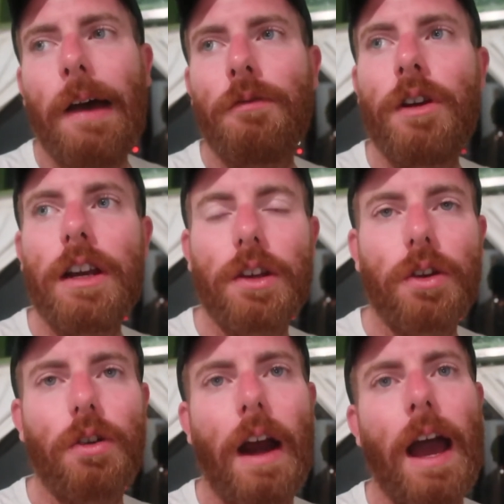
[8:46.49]
Really
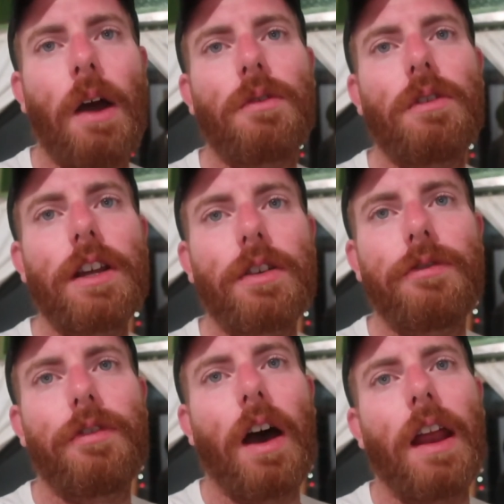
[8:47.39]
good crowd, really
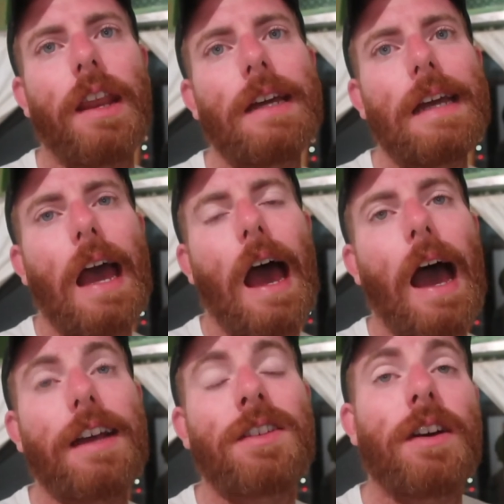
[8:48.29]
good fun.
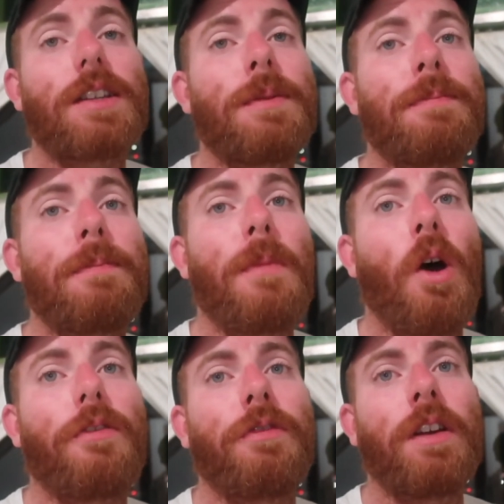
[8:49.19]
It's nice to be
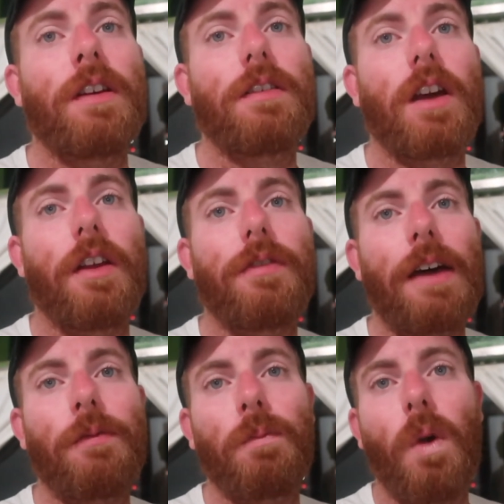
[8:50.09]
off and kind of
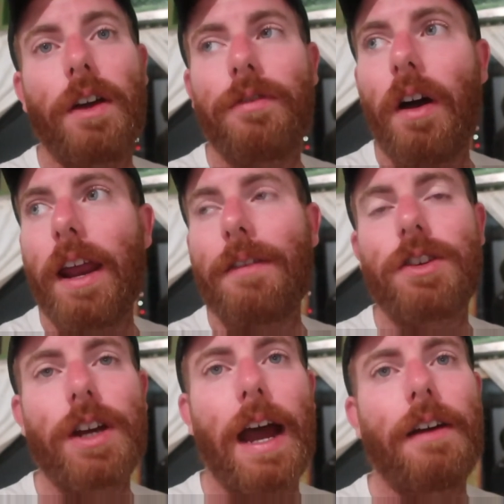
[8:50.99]
have Wi-Fi and have
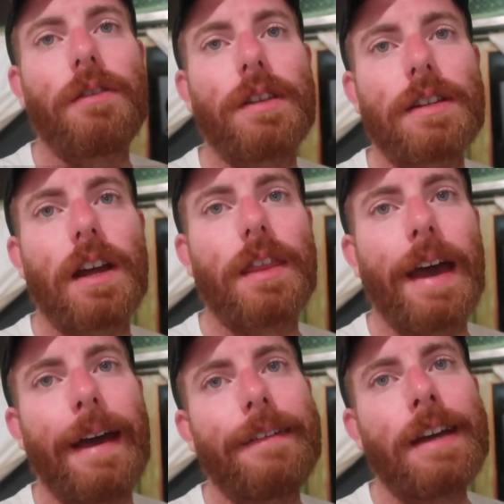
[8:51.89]
a shower and things like
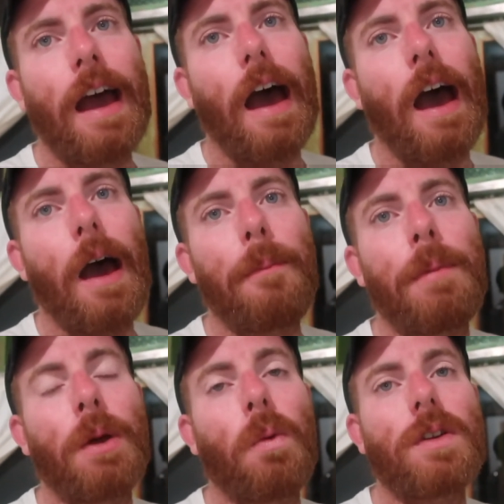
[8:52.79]
that.
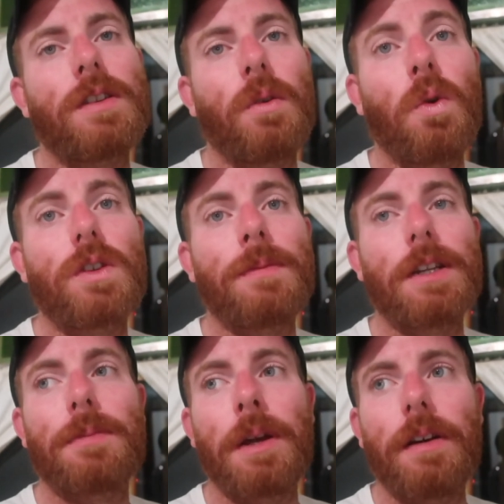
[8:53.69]
But it was an awesome
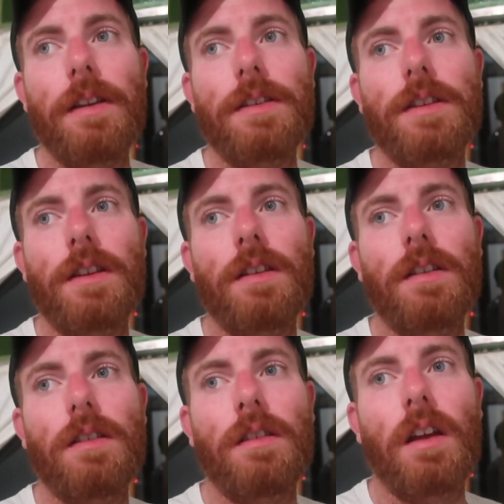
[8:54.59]
experience
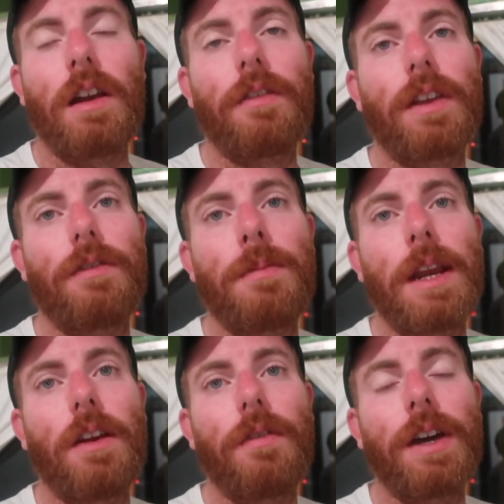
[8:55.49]
and, you know, loved every
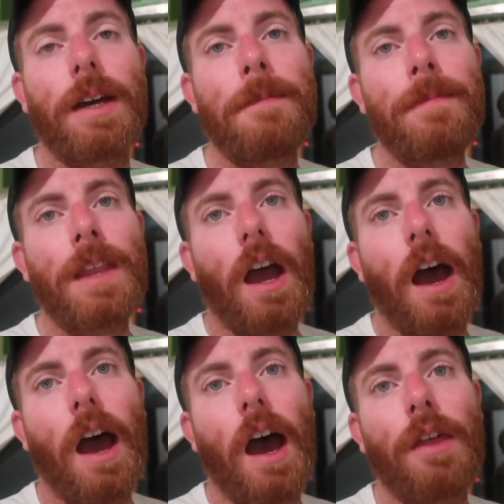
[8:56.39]
minute of it.
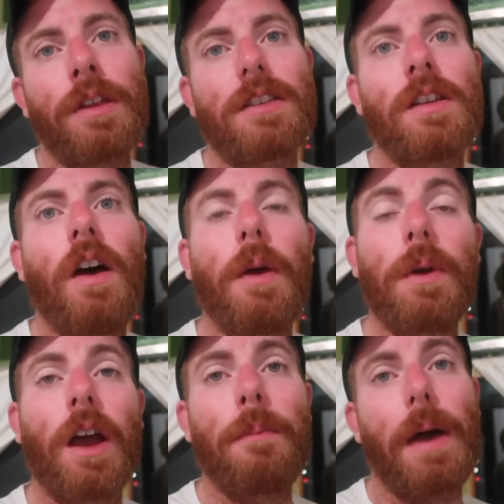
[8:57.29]
I think tonight
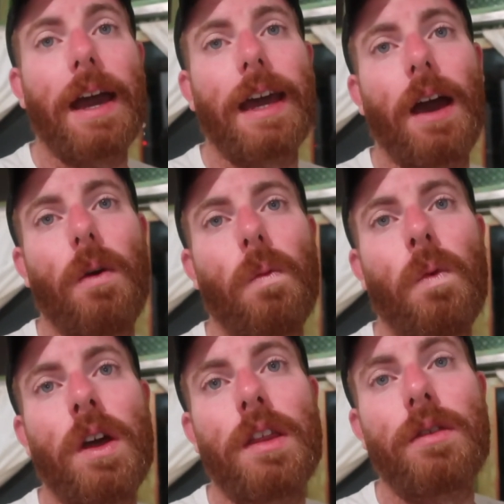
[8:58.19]
we're going back out
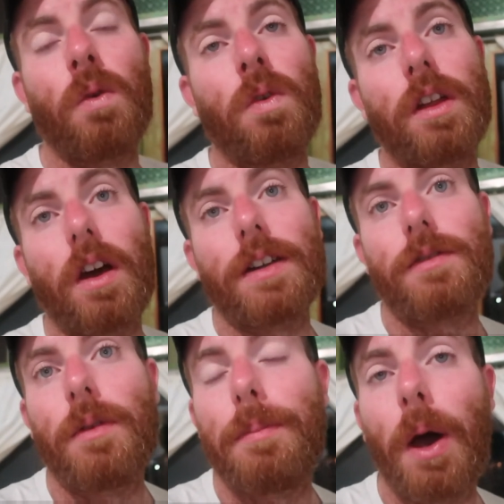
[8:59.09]
with all of the guys
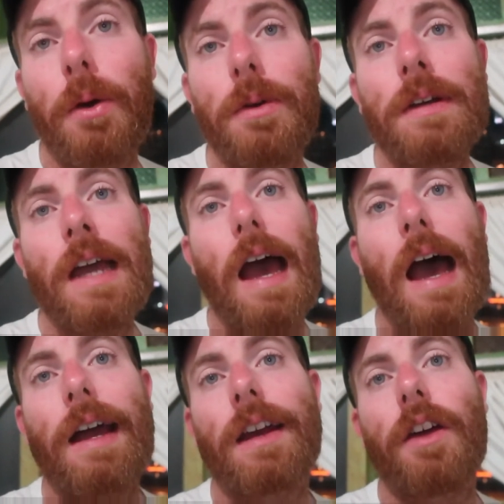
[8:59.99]
from the boat.
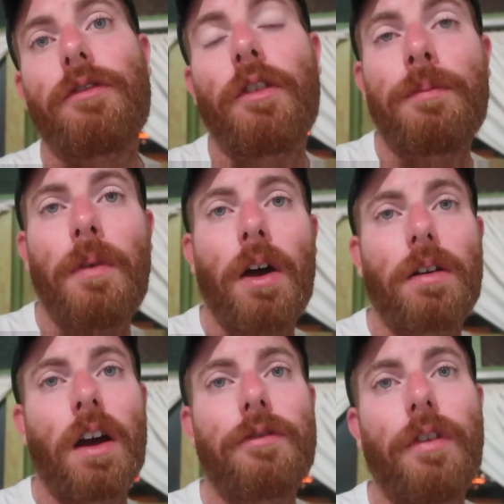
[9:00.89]
Going to go for a
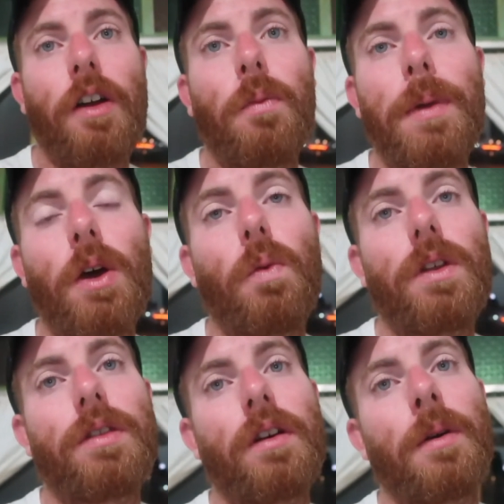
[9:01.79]
kind of final meal
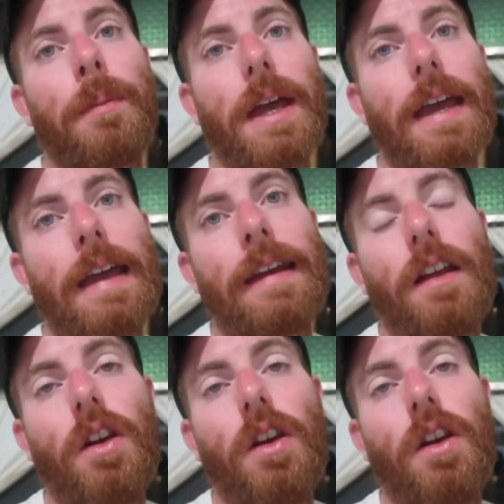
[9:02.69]
with them in